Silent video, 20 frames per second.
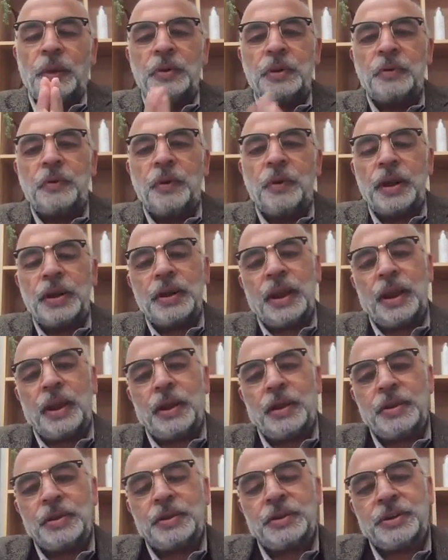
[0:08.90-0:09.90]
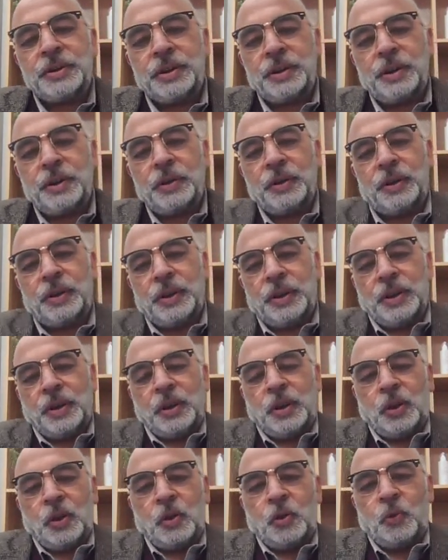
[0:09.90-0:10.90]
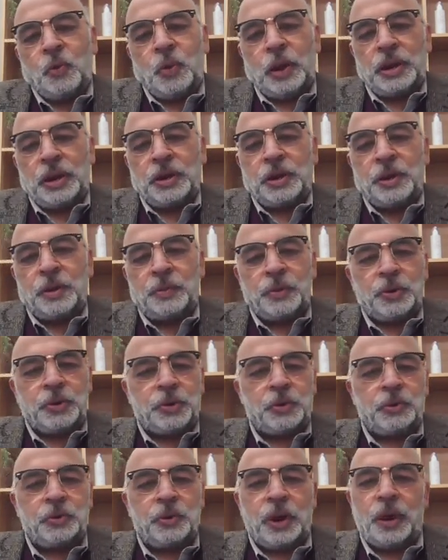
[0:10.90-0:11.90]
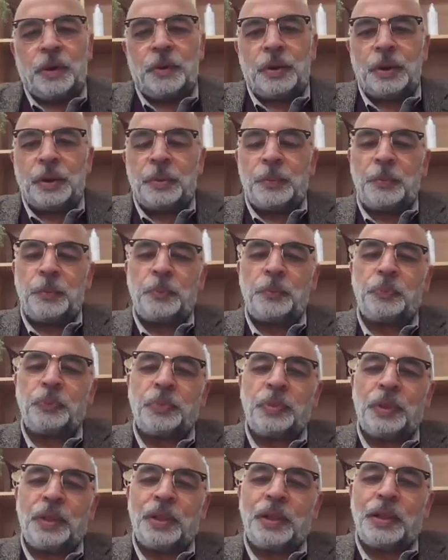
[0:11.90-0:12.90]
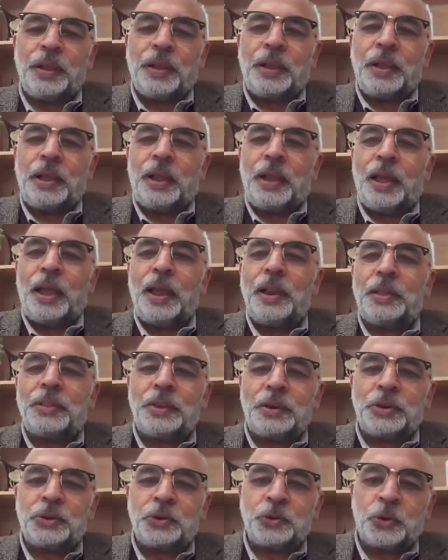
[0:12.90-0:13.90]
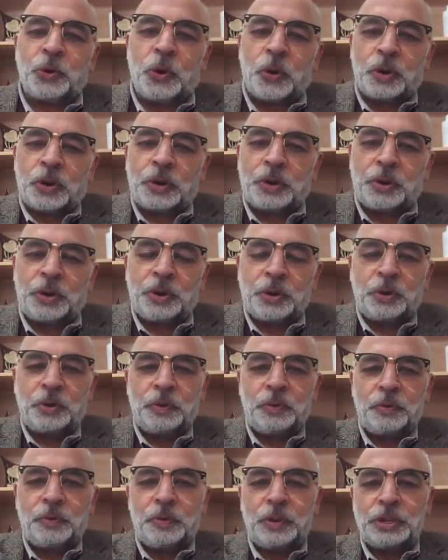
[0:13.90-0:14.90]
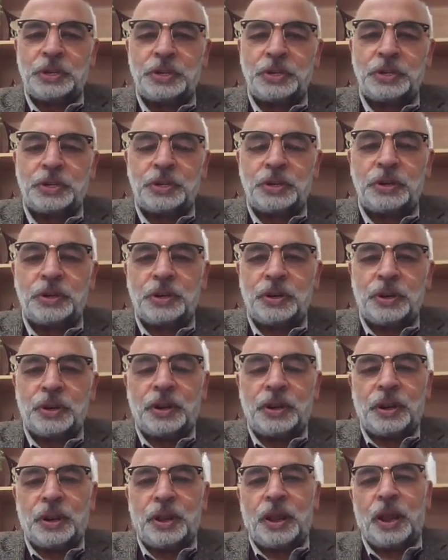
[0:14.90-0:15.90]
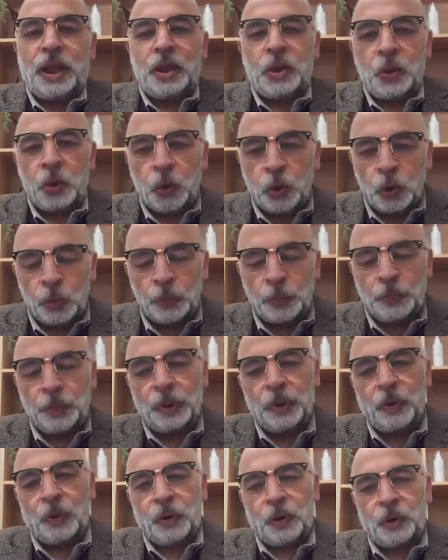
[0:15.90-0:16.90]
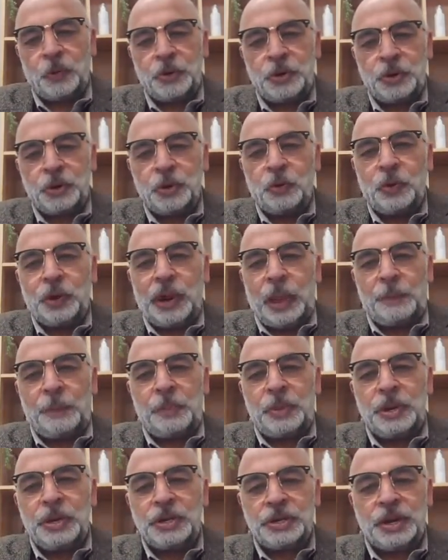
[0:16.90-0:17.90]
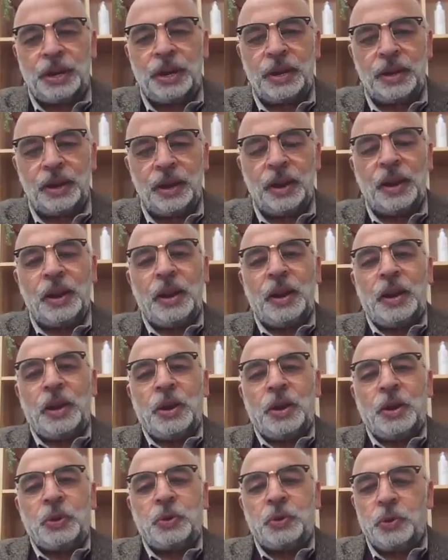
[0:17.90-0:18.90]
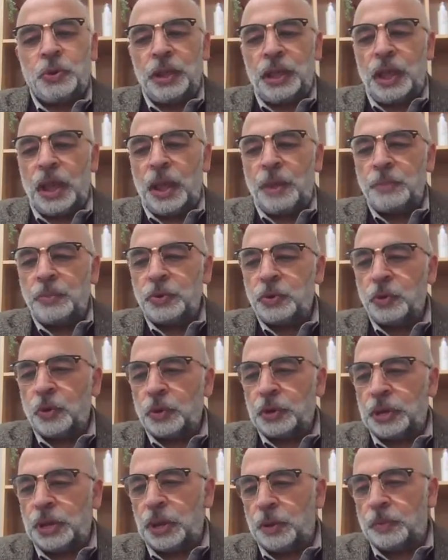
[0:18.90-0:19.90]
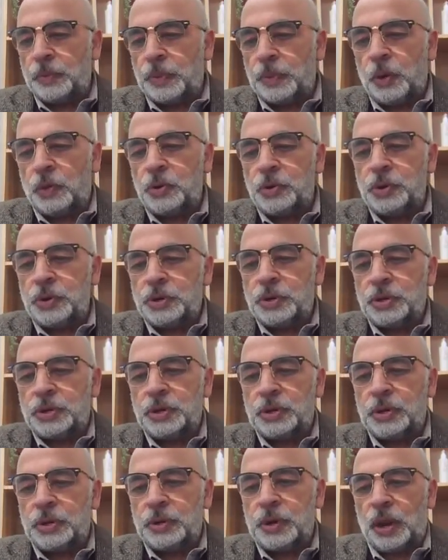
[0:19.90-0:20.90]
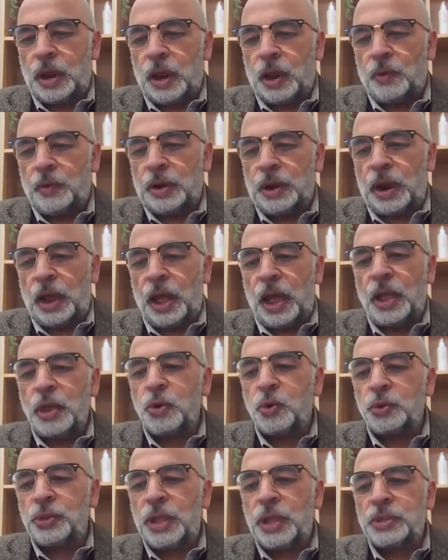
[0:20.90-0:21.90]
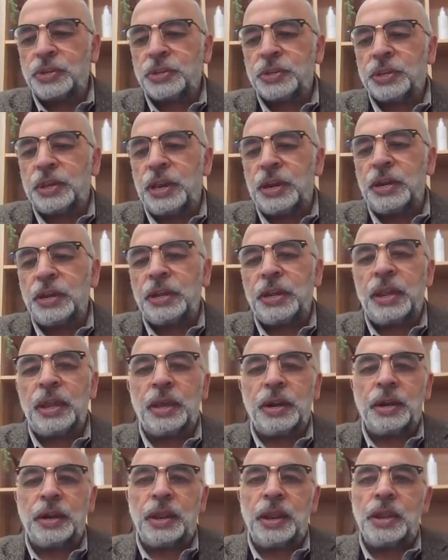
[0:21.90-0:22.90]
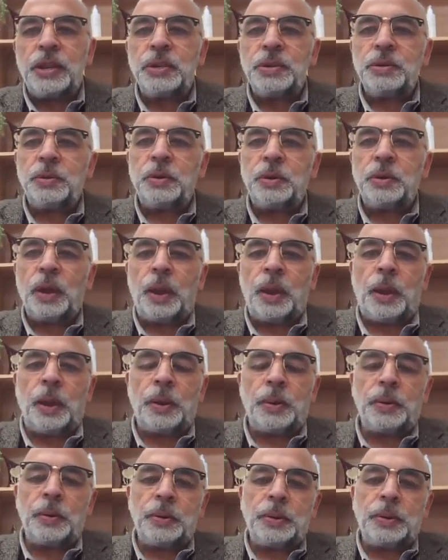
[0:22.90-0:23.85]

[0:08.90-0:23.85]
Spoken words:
everyone, and welcome to our another talk, which I hope all of you will appreciate. Today I'm talking about our Ayurveda skincare range, and